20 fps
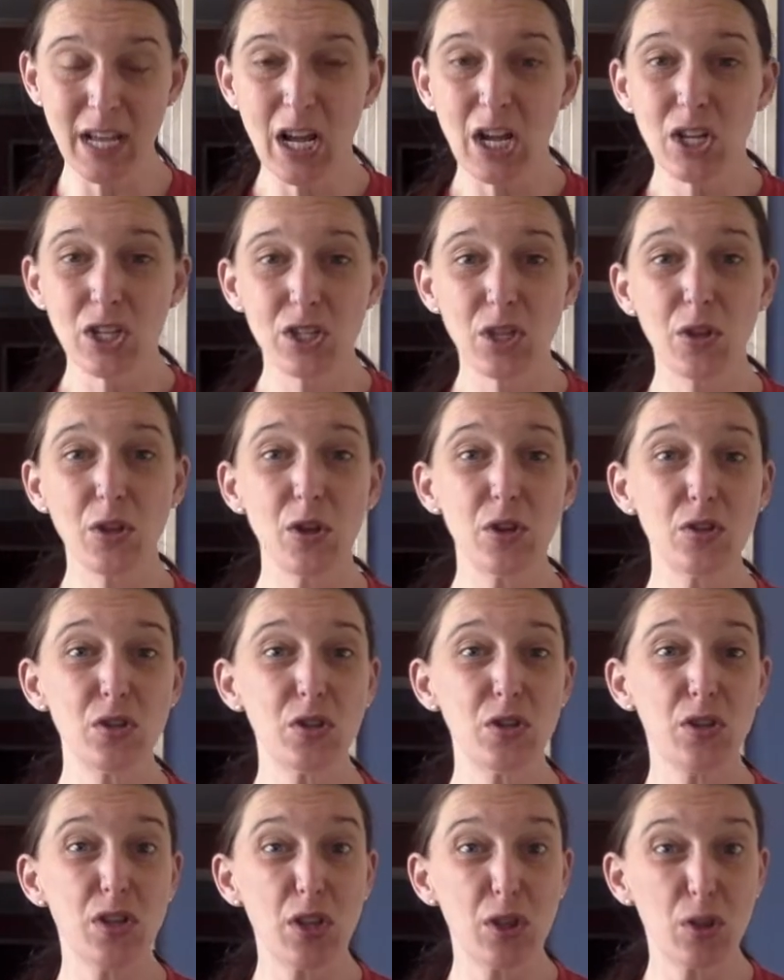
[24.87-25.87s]
So those
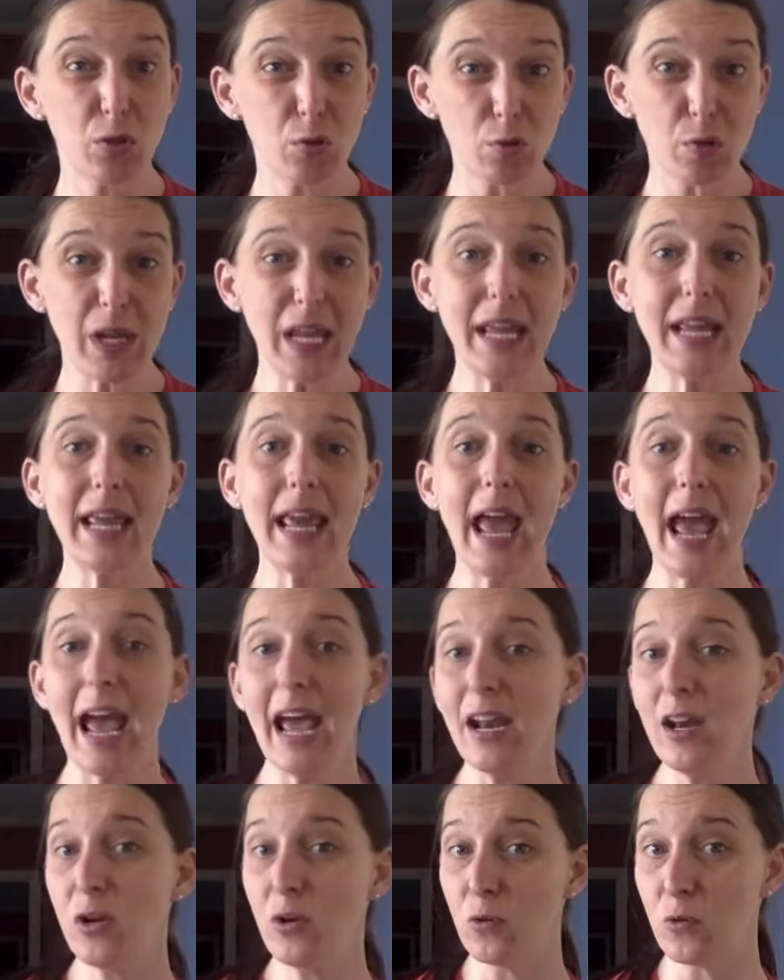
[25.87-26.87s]
are the 3
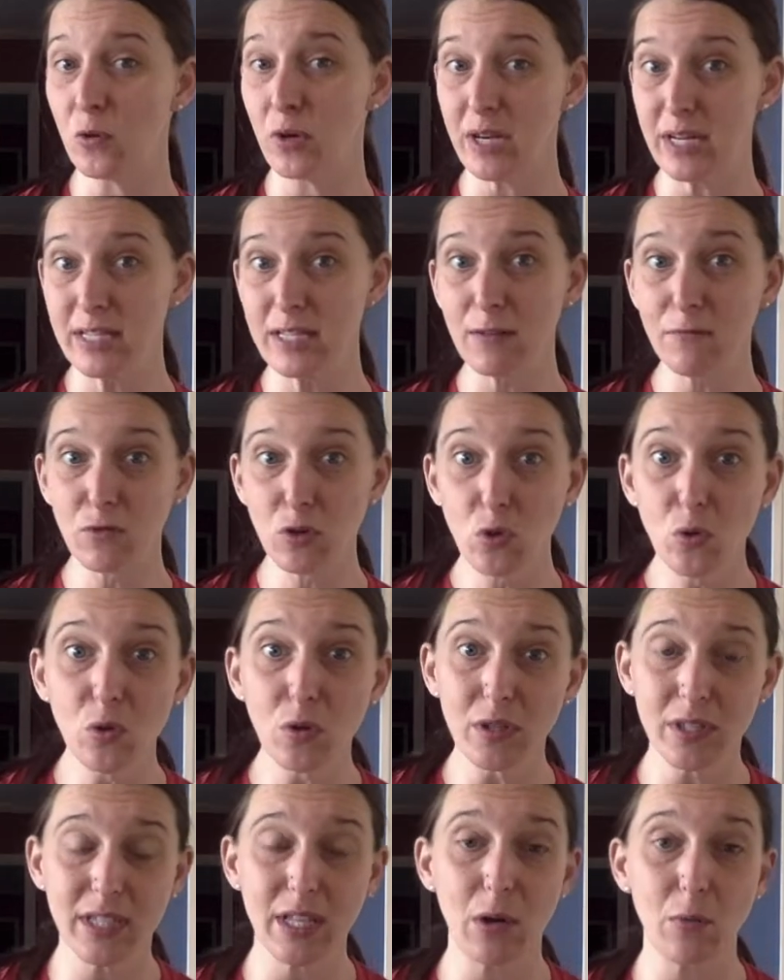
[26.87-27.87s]
categories of
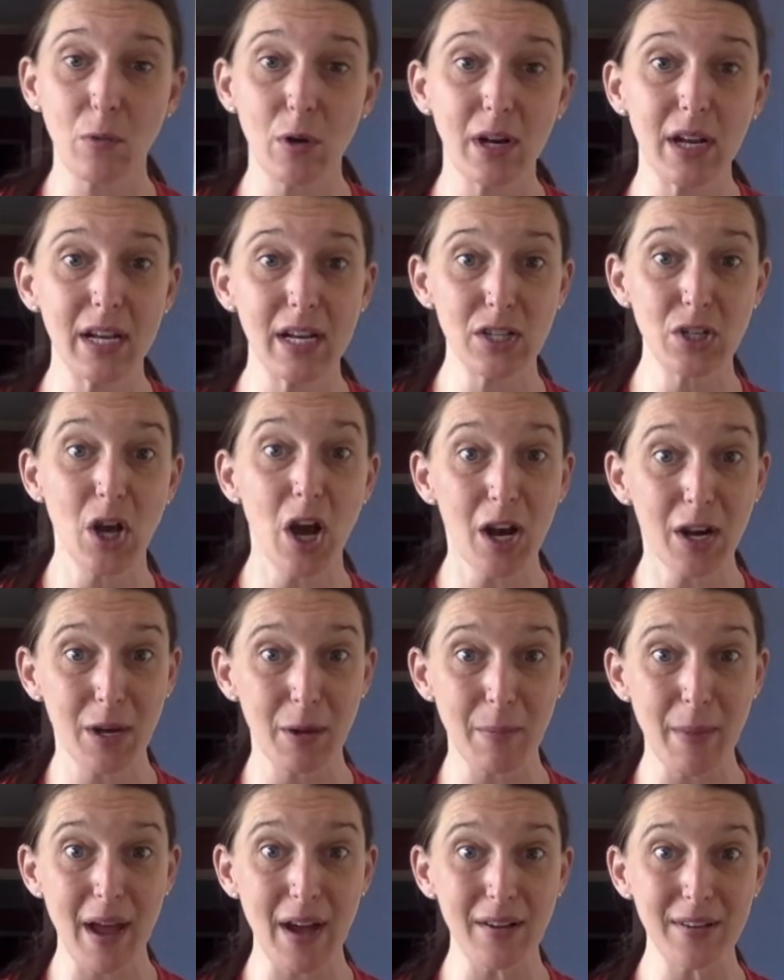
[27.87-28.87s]
tools that we're going to talk
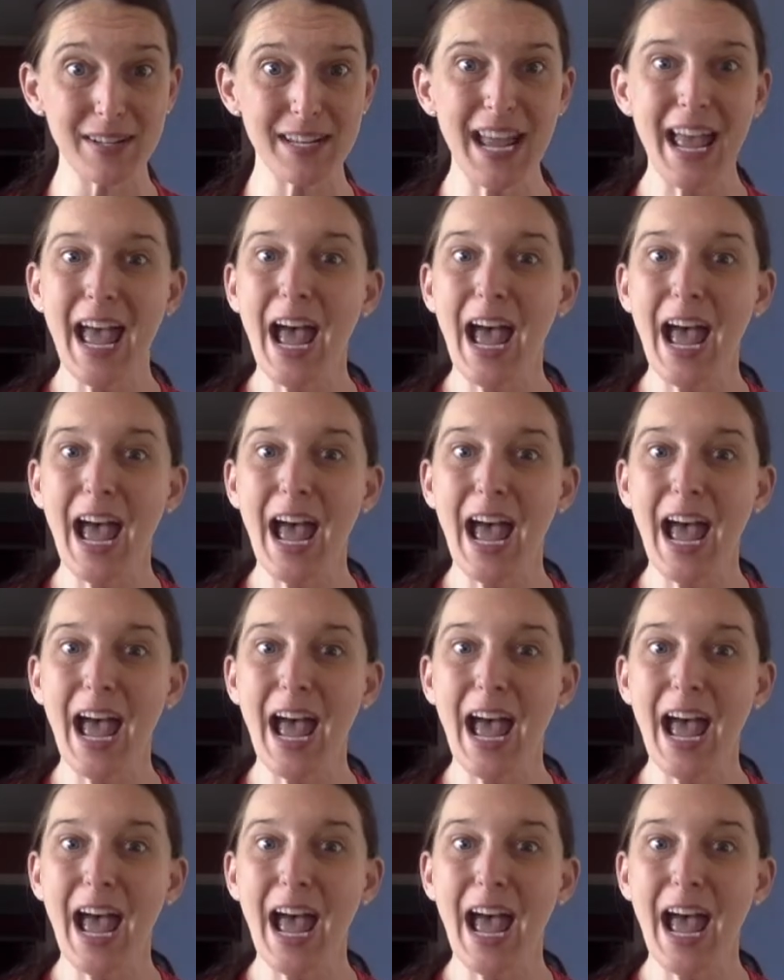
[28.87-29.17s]
about.